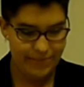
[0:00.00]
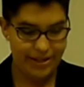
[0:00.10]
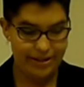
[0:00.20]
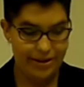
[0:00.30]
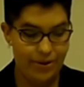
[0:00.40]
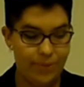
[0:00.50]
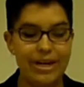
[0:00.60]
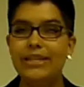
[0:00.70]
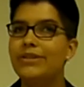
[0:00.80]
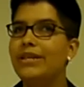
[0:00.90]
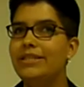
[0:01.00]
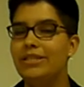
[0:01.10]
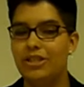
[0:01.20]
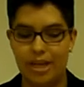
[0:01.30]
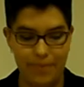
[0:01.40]
But when I joined
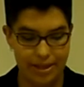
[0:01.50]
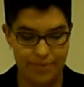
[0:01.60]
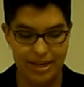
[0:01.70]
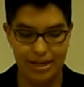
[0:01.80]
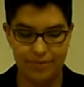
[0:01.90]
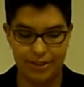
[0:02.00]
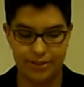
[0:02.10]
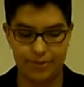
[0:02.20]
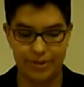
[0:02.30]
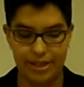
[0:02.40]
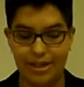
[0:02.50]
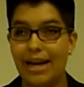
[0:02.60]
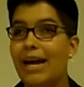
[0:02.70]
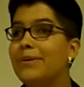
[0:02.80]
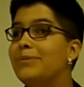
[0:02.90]
SHIP at the beginning of the school year,
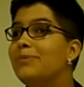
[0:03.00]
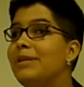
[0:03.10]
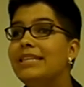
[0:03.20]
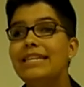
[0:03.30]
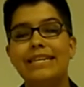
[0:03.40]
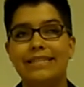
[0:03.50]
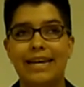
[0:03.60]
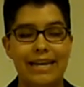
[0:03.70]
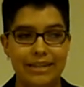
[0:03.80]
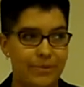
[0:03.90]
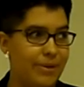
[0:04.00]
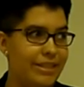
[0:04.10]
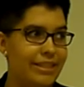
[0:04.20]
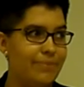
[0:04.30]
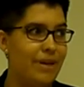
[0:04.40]
I was really excited to
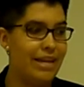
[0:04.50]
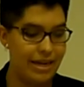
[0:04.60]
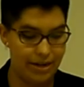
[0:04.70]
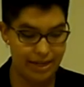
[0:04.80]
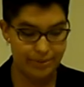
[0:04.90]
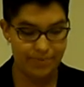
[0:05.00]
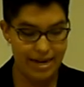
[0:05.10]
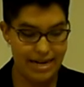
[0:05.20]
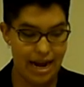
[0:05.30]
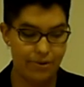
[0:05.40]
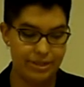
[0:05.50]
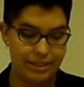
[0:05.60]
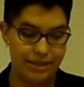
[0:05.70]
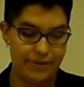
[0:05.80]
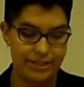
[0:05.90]
participate in as many
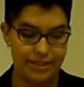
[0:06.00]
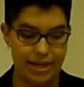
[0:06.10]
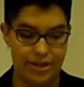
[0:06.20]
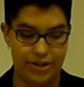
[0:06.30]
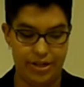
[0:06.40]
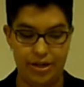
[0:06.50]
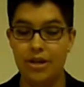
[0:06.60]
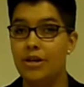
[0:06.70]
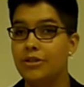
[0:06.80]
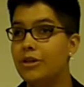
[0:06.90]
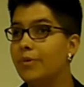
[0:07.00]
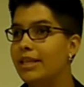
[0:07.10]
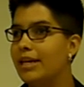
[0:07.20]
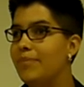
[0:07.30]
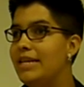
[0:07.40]
outreach events as I could. So when
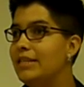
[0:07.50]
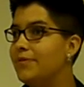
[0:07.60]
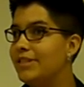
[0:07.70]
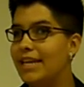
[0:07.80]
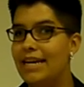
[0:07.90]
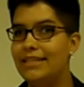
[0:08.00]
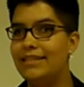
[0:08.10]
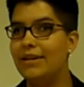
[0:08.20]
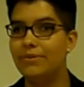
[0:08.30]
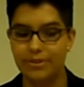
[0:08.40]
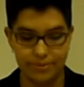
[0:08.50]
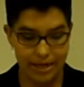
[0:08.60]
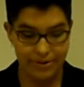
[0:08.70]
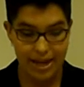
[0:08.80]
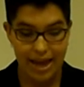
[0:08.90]
the committees for Science Day rolled
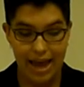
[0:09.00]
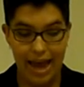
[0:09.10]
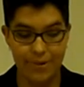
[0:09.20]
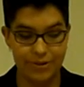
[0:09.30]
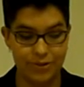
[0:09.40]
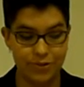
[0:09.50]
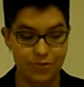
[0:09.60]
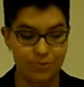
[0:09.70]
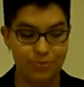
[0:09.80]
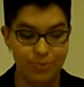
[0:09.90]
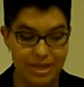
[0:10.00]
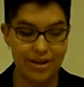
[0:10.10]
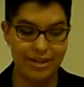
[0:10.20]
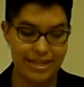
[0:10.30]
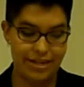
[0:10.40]
around, I was
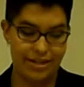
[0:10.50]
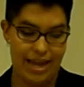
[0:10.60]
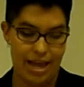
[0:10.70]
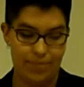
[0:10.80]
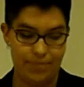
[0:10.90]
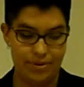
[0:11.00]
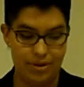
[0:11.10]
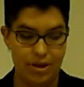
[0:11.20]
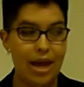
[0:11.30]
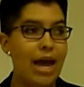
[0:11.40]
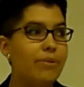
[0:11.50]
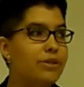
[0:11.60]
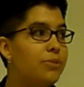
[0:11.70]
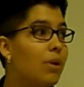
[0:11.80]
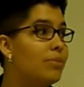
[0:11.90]
beyond eager to help. I
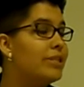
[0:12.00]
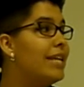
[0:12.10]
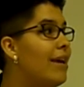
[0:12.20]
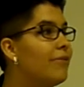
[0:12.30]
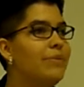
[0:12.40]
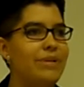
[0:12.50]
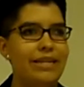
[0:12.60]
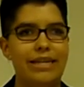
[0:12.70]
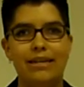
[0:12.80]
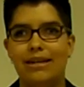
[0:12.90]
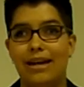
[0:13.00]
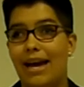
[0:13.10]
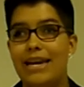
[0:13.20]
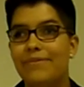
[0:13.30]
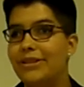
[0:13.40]
went to almost every meeting.
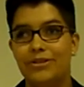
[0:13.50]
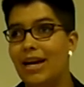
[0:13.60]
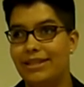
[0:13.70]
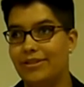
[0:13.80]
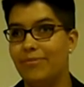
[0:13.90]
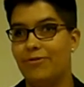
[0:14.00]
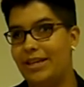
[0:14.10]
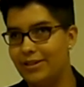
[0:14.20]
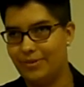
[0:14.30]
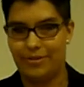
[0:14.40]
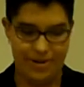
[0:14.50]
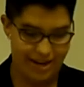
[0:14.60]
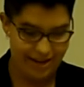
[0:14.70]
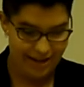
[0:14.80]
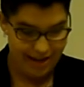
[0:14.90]
I even dragged some friends with
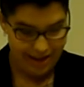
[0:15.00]
me.